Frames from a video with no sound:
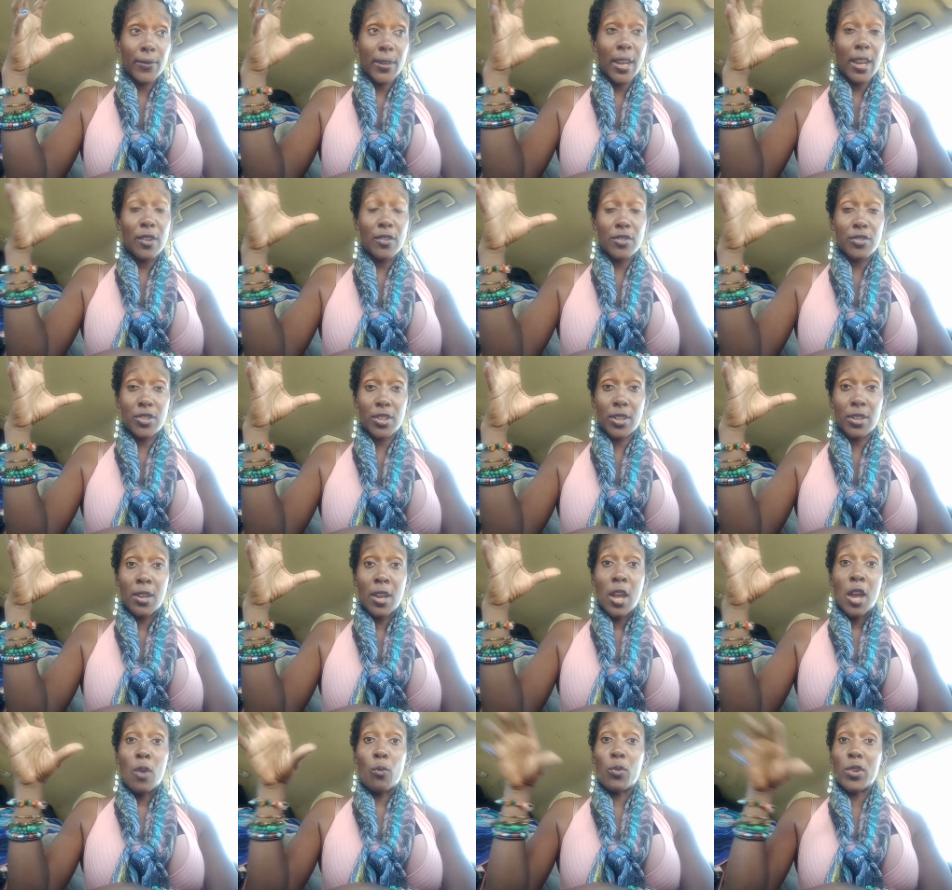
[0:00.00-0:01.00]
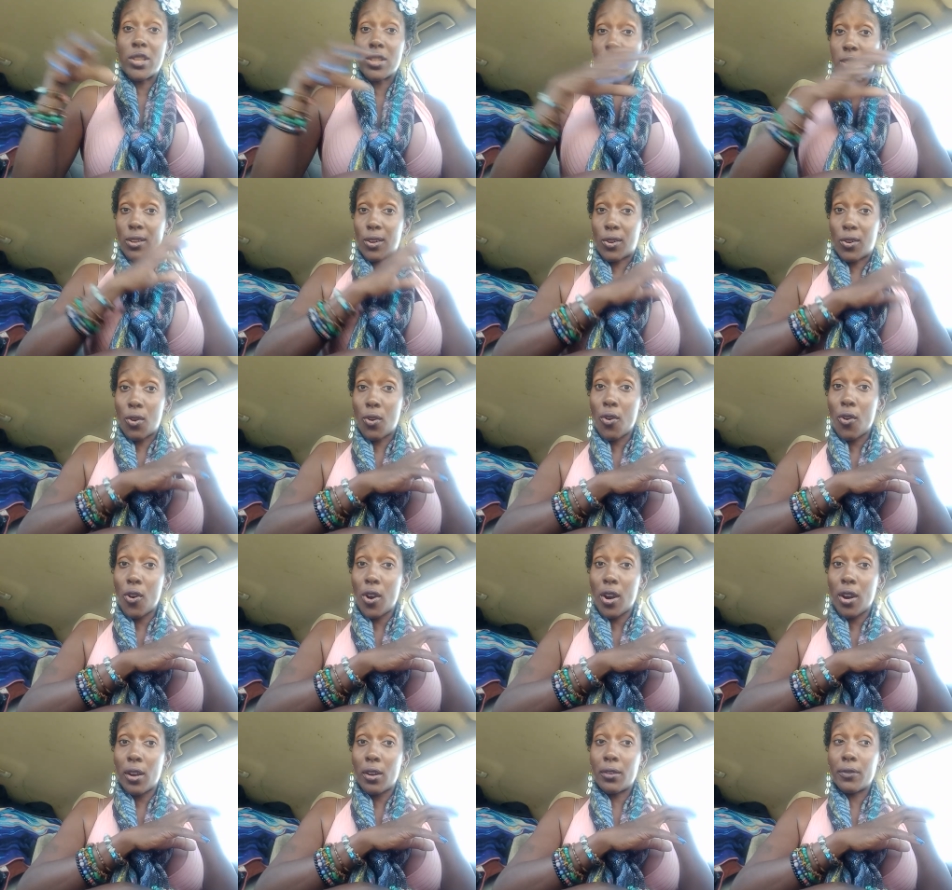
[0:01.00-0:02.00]
energy, which is the
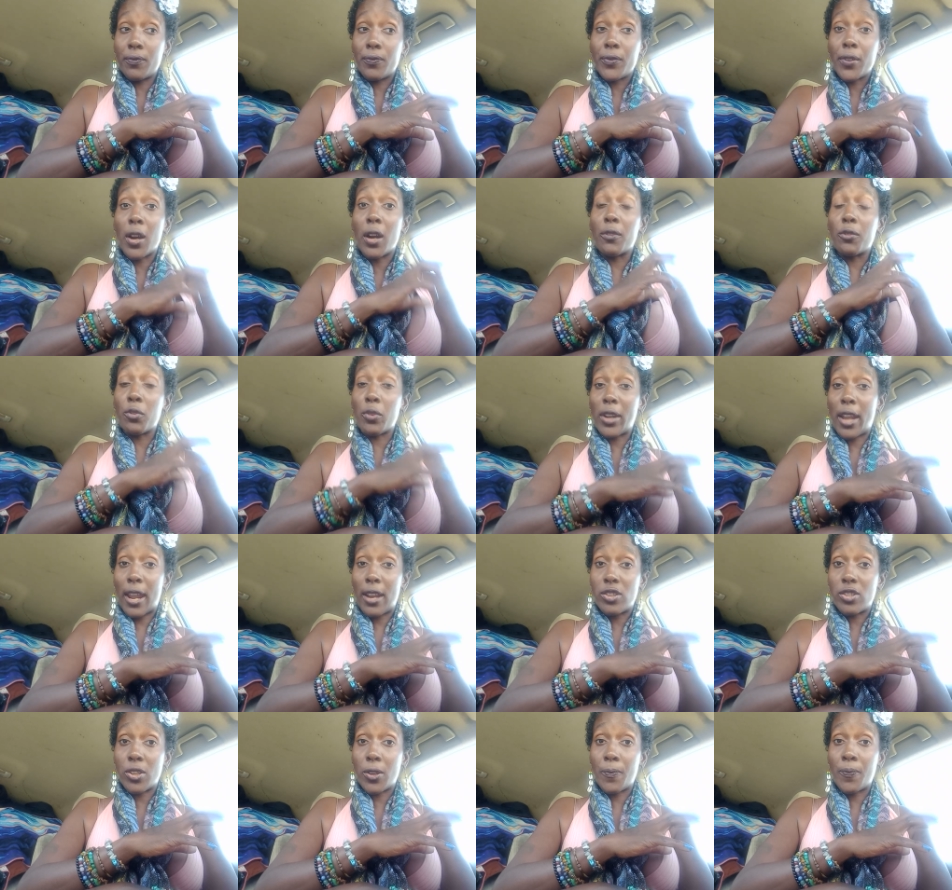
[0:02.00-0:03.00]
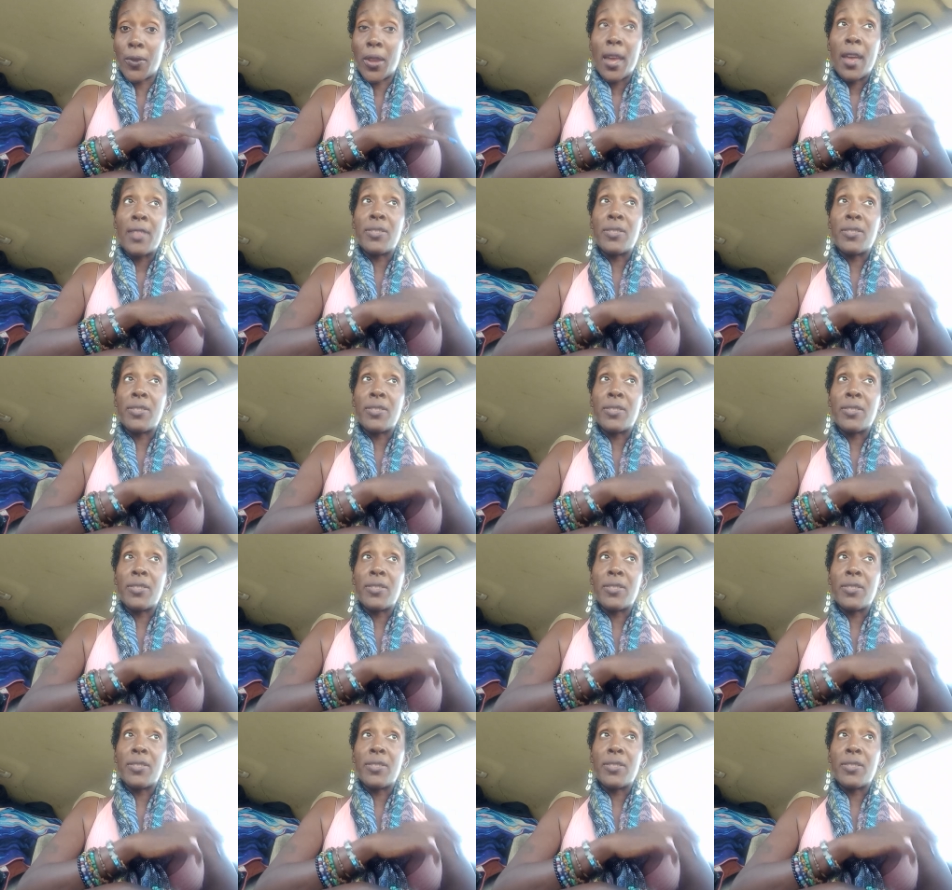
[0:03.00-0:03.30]
core of creation.